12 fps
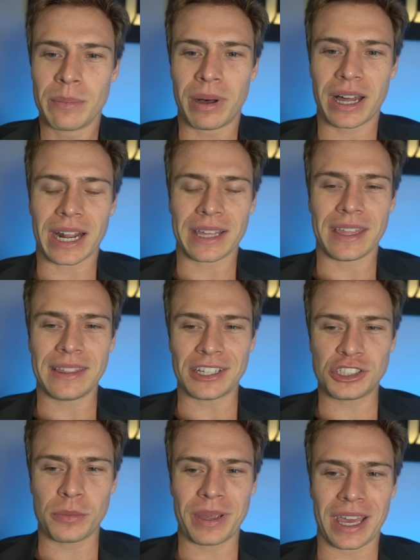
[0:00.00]
But I think
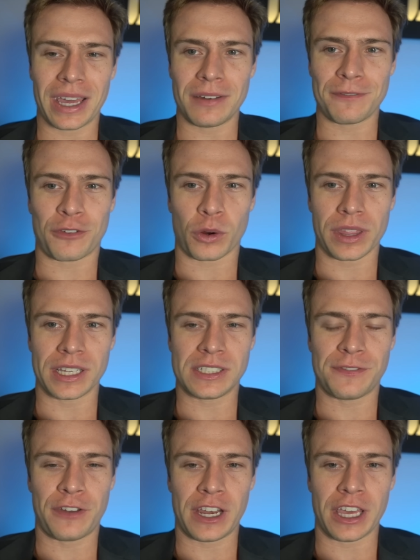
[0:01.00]
that should be it for
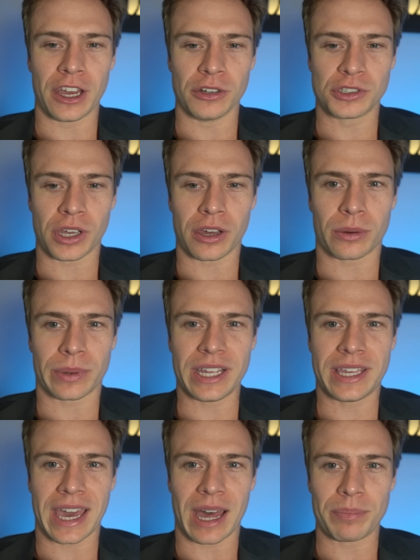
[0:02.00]
this video. So I
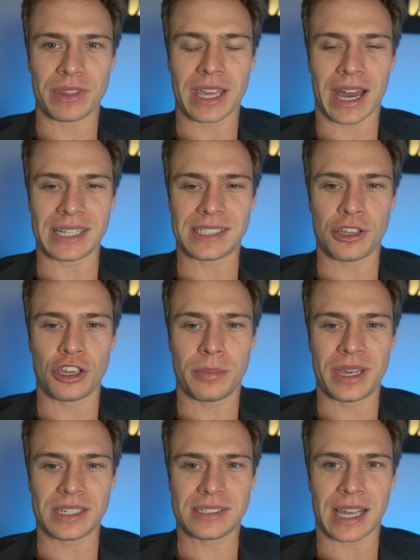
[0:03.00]
want to recap. The guys that
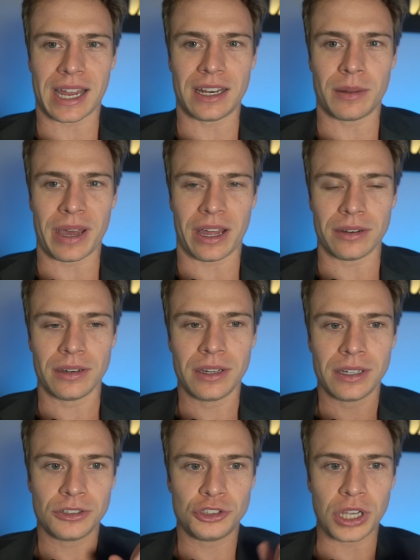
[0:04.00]
you'd be excited about.
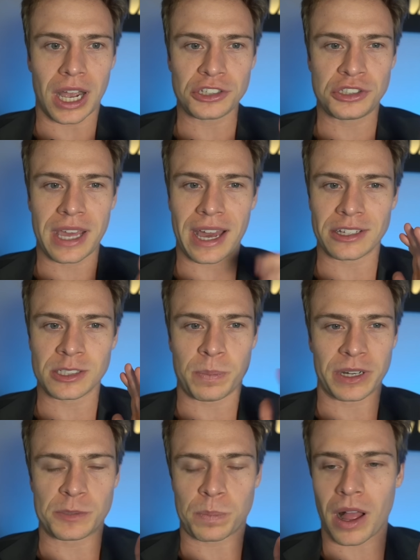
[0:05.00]
Josh Downs,
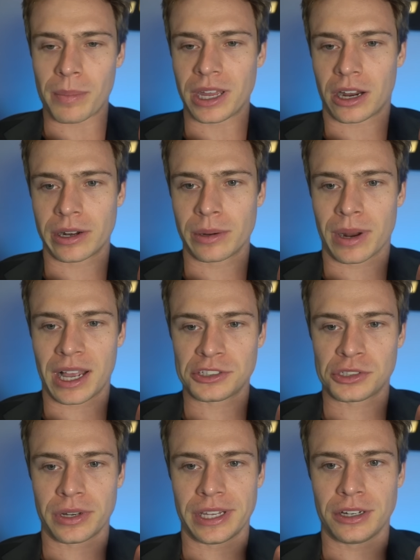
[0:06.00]
but he's probably already
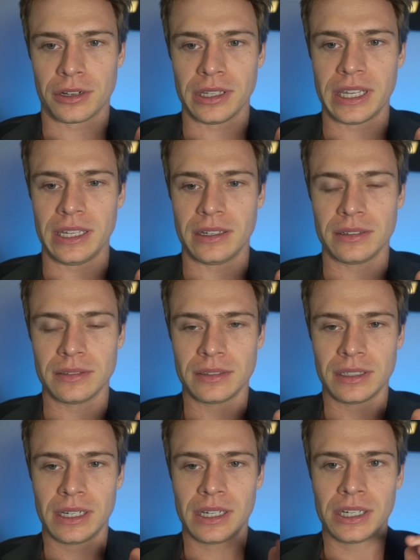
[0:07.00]
rostered in your league.
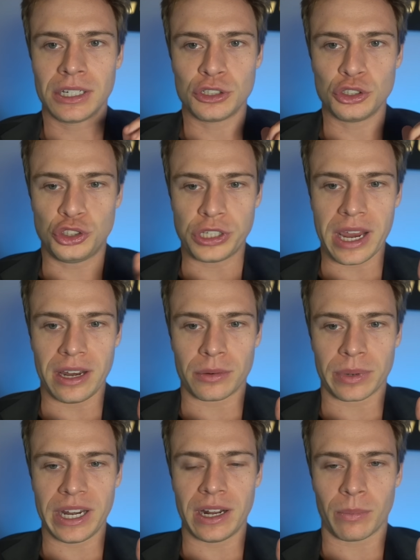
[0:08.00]

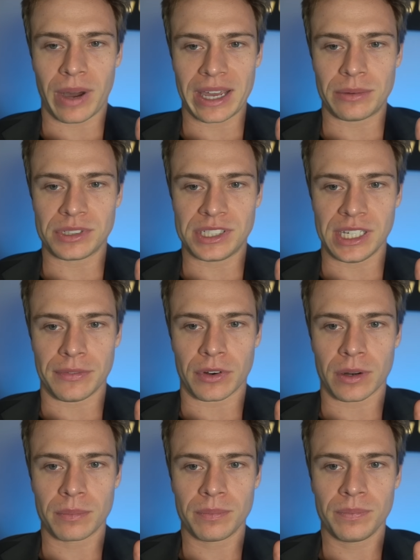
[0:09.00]
Jaden Reed at wide
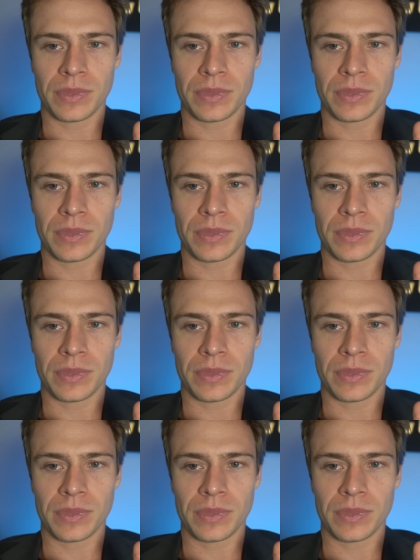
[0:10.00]
receiver,